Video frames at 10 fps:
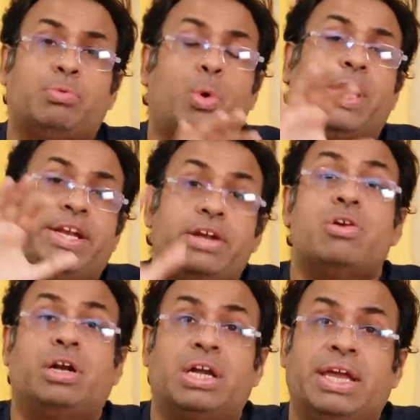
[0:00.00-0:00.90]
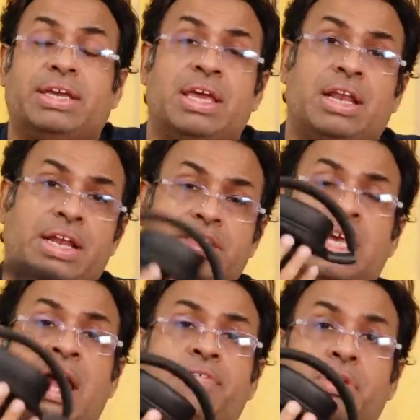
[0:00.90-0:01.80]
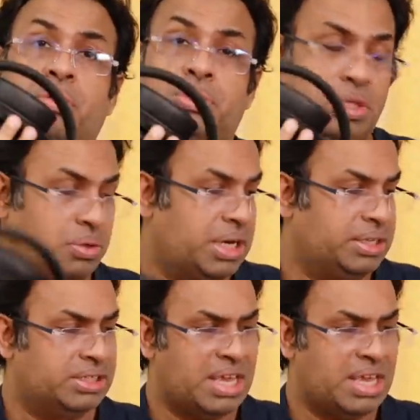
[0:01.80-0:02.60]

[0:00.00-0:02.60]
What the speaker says: what I did not like, let's have a closer look at this.